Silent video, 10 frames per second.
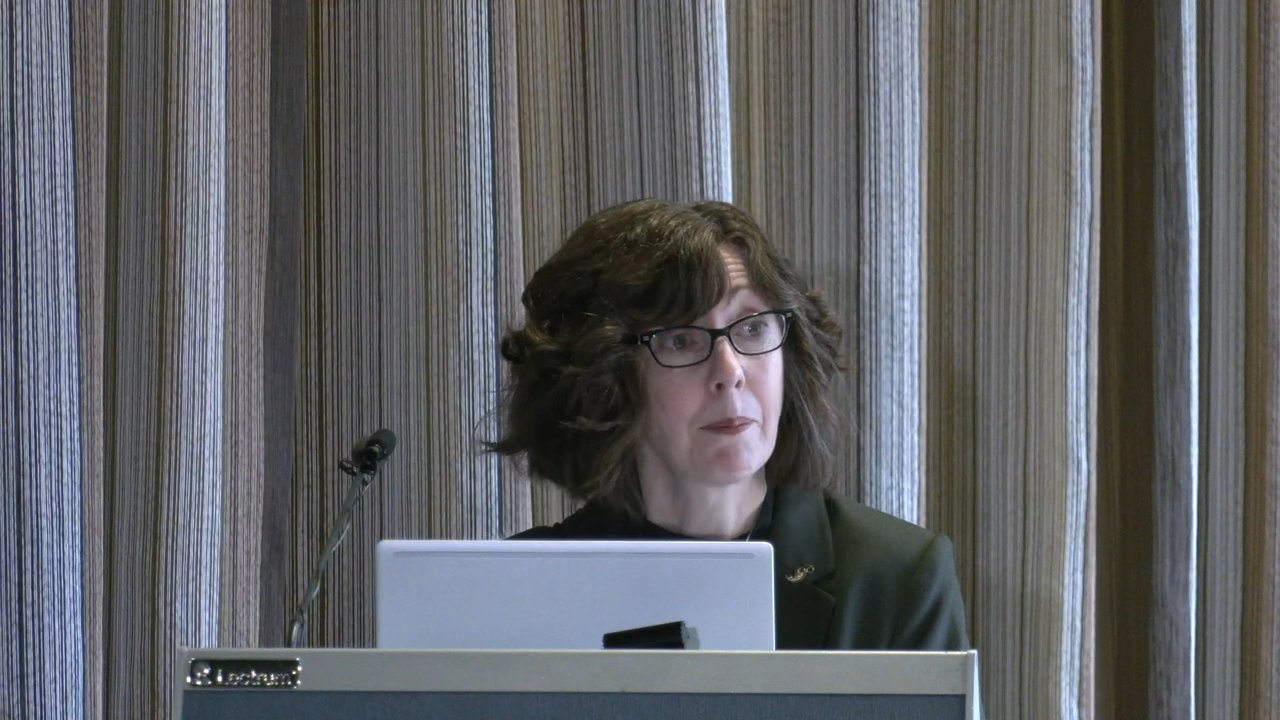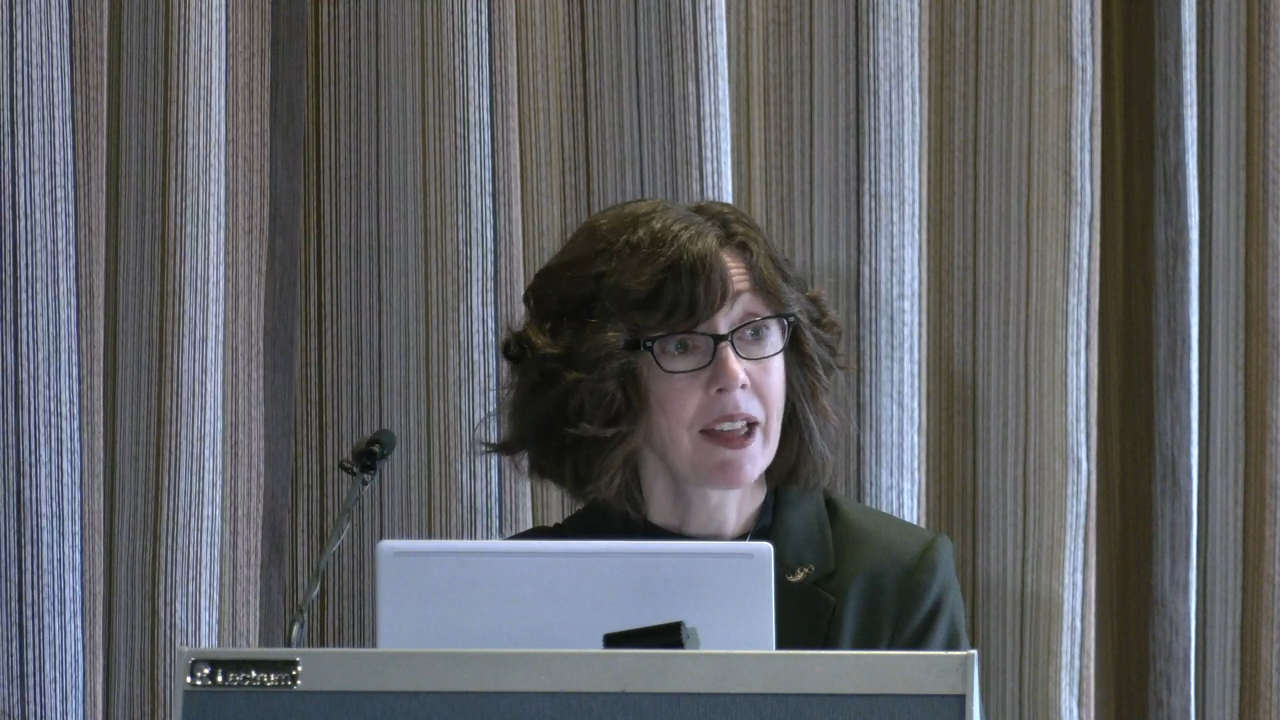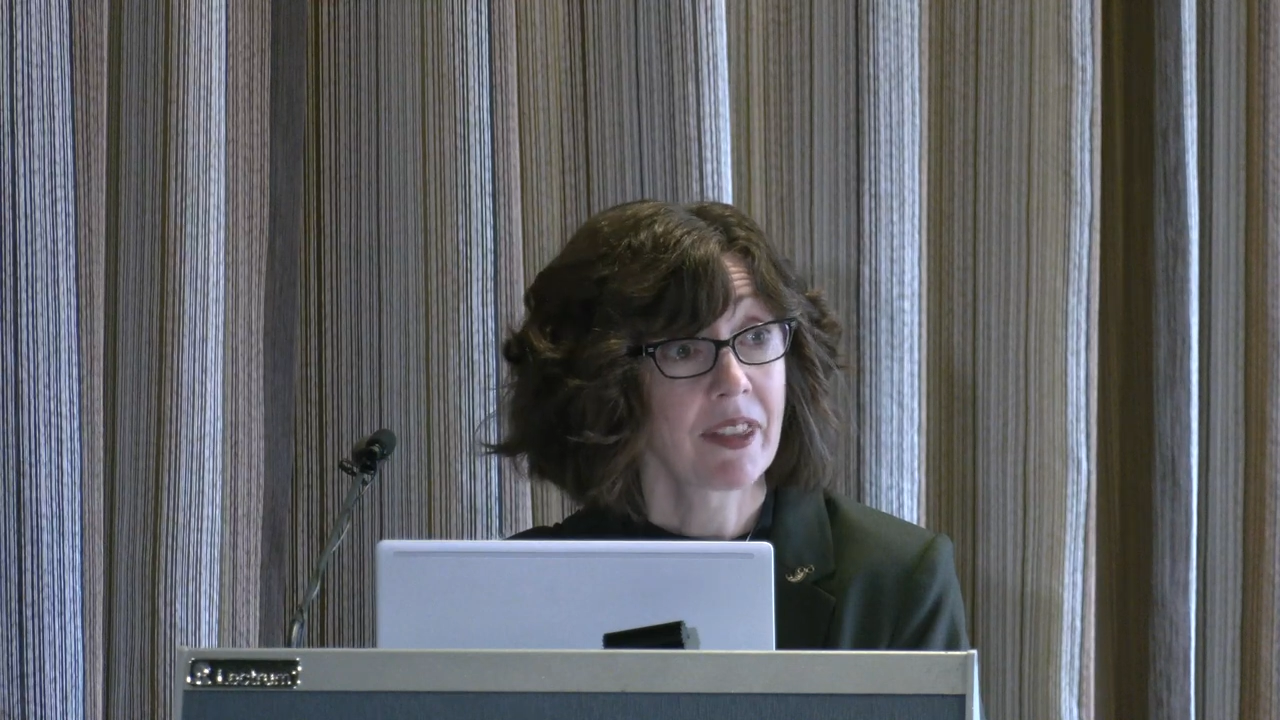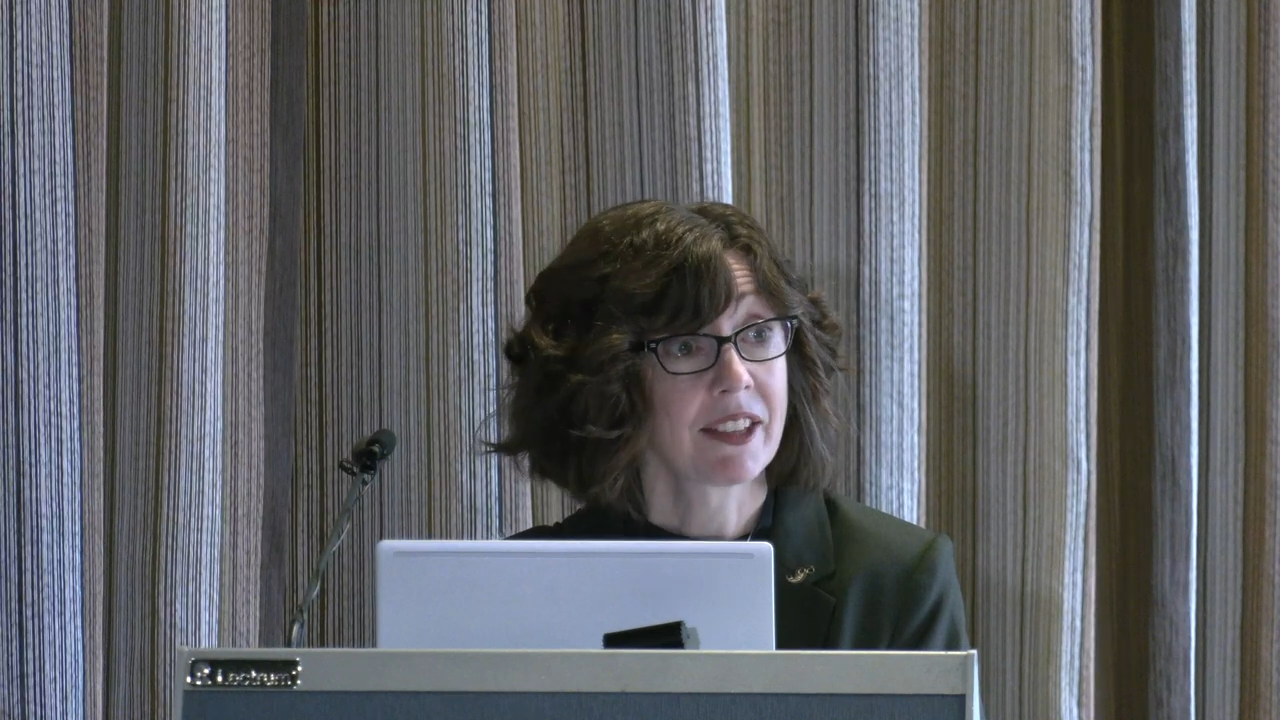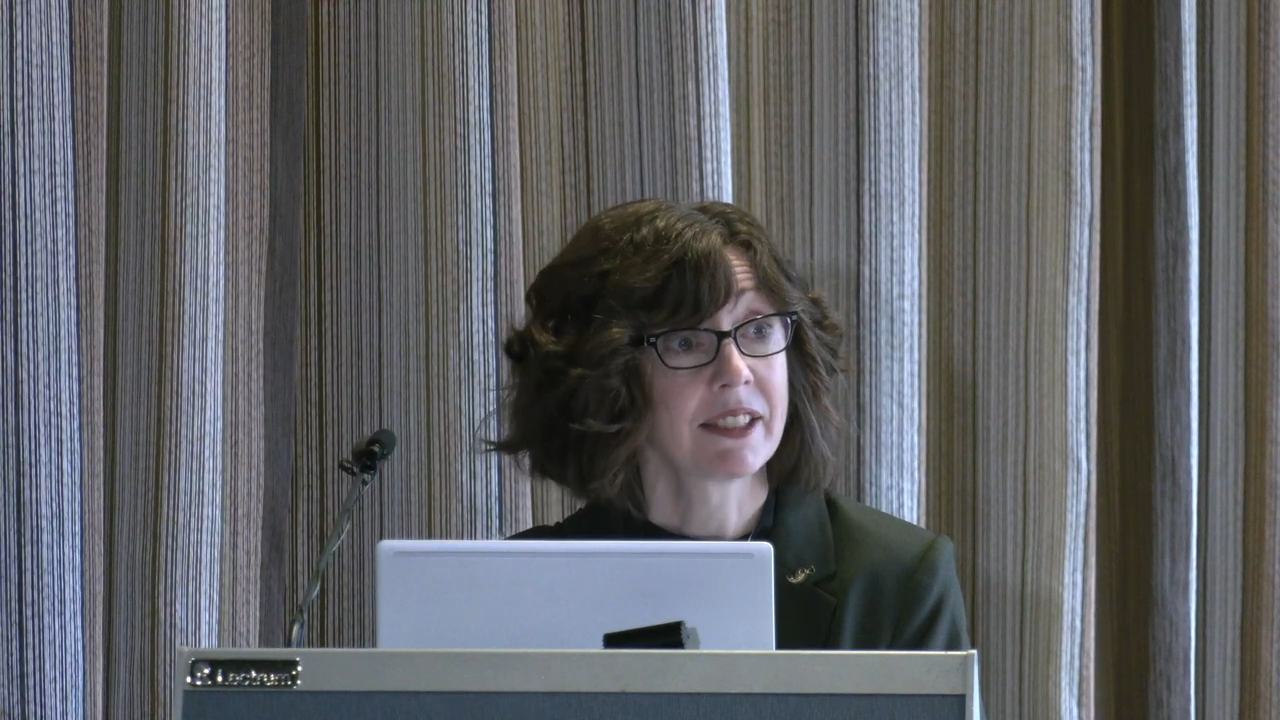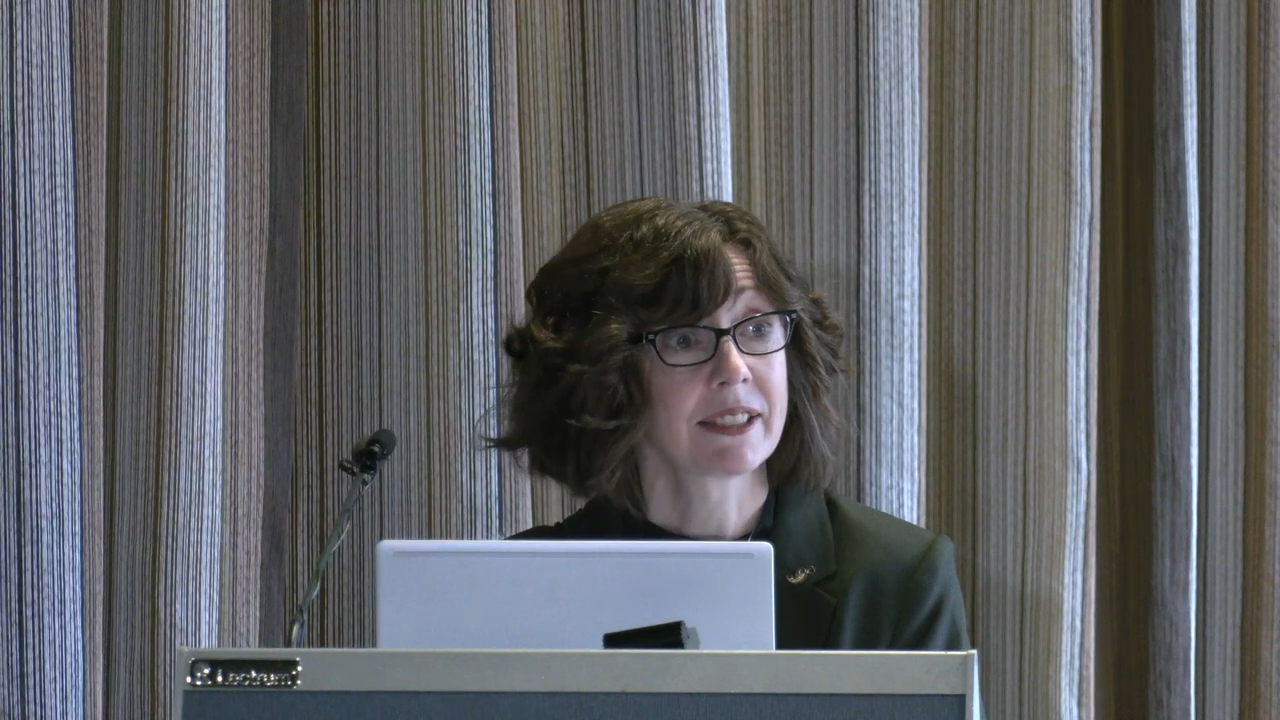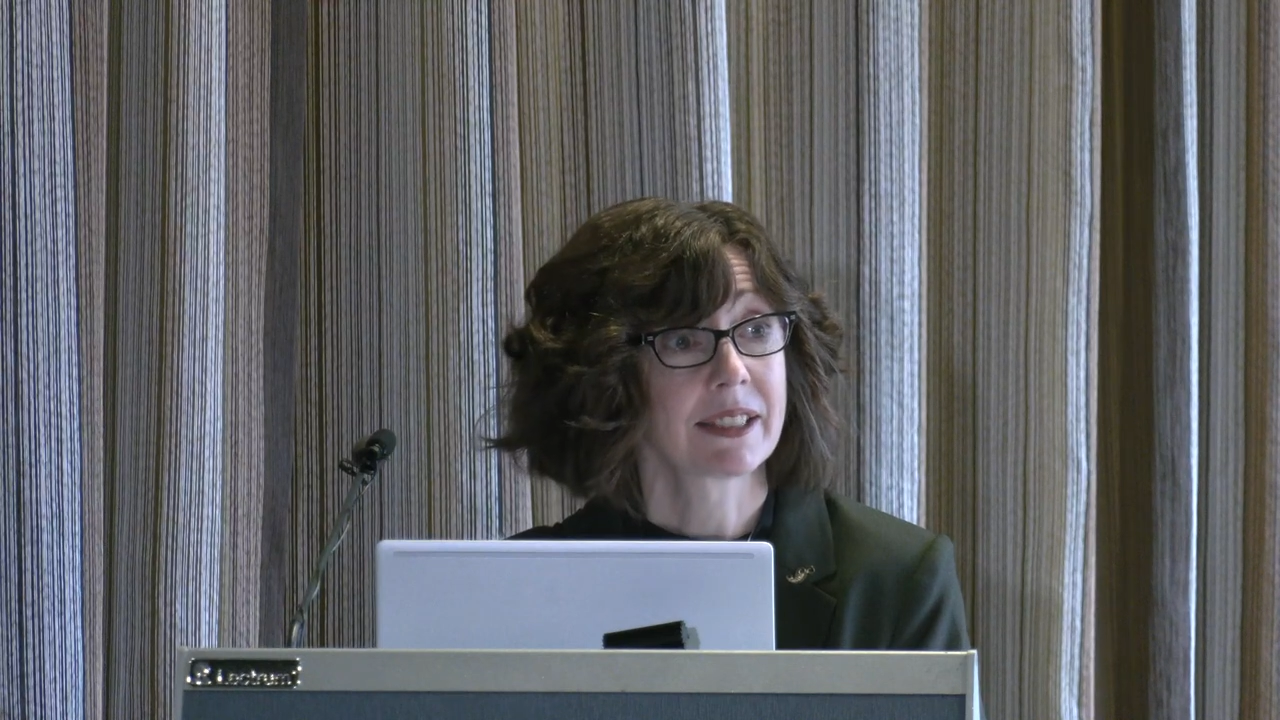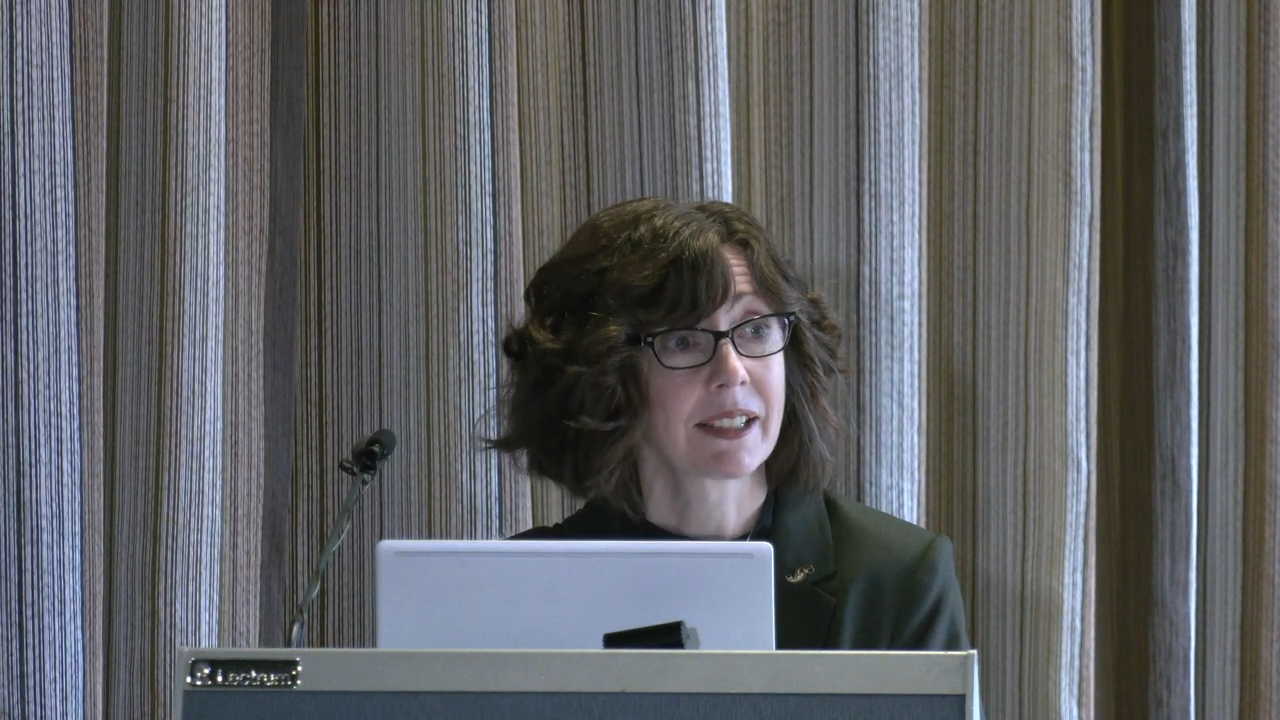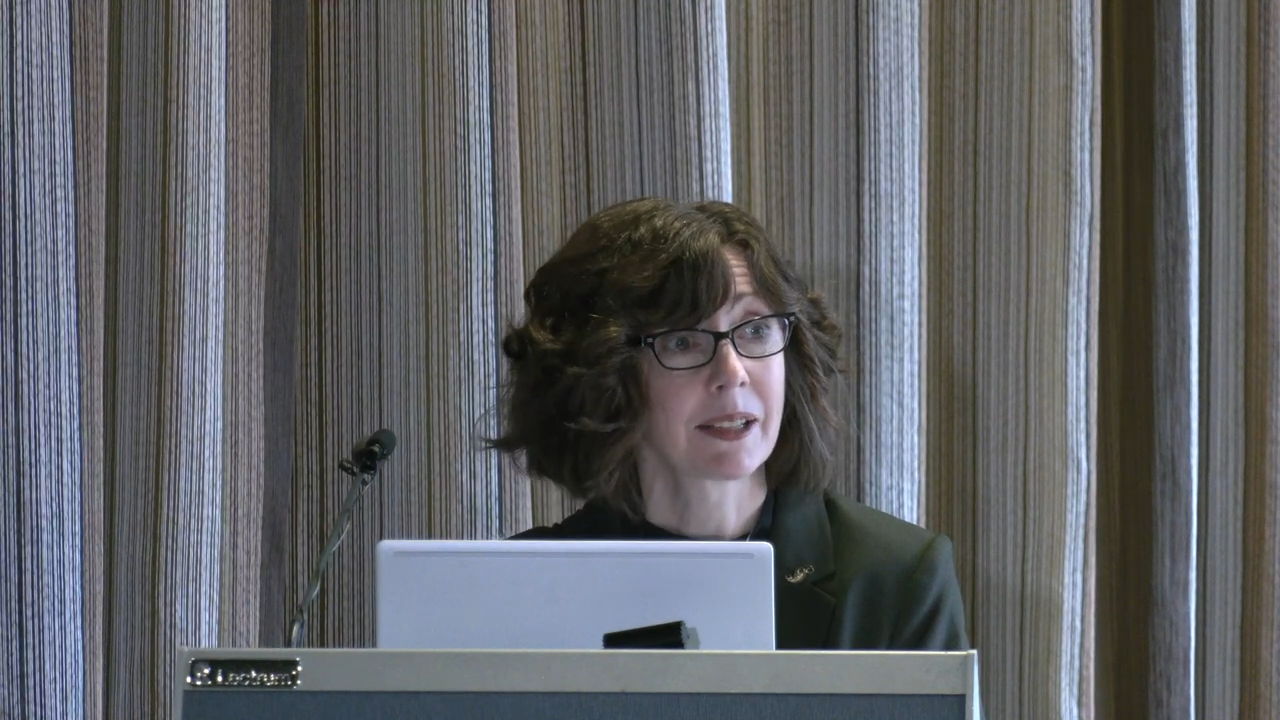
mothers,